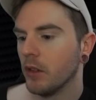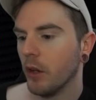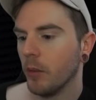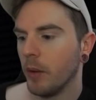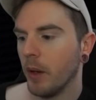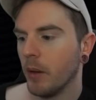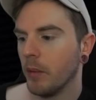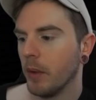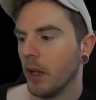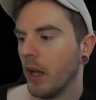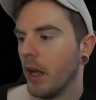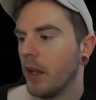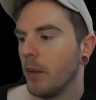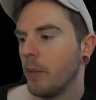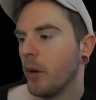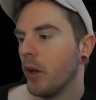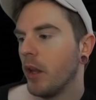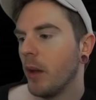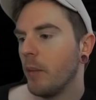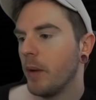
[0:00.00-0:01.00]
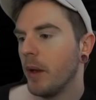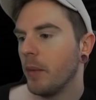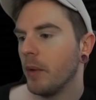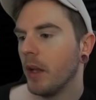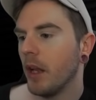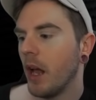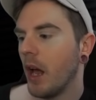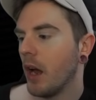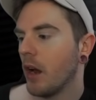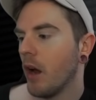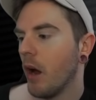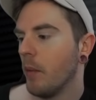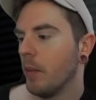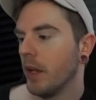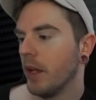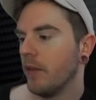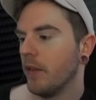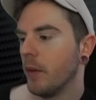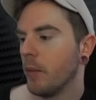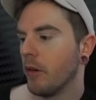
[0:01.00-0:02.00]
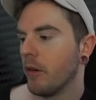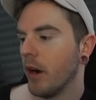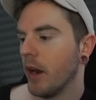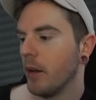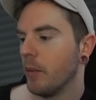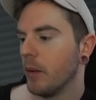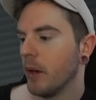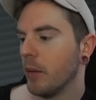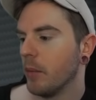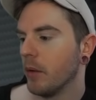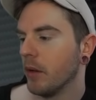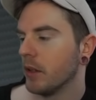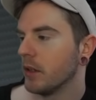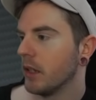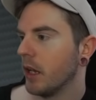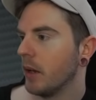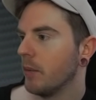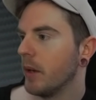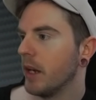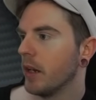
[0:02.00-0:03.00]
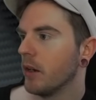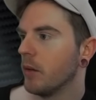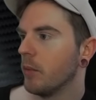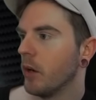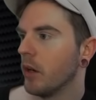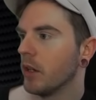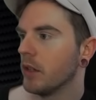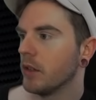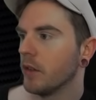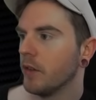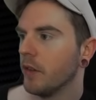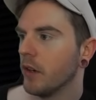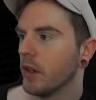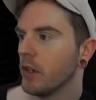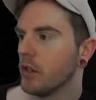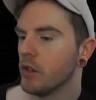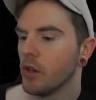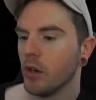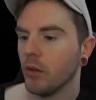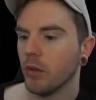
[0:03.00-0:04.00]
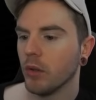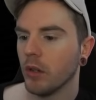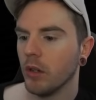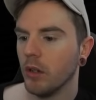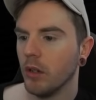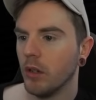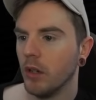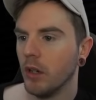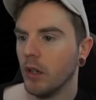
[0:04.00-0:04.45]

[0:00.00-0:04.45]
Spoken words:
so people, and but then people are like, I can't believe you berate people. It's like, mate, come on, it's a fucking joke.